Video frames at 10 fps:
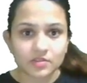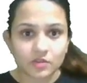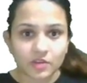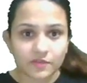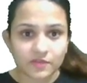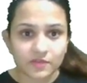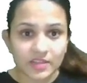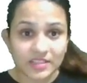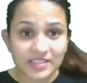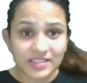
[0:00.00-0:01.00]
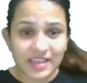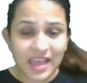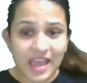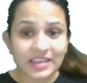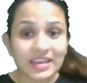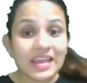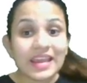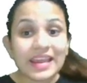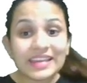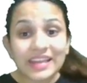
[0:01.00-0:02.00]
So if this is can,
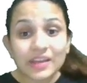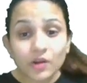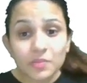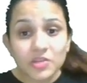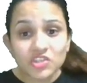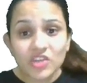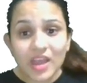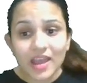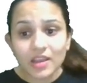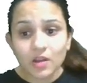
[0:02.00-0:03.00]
it cannot be shall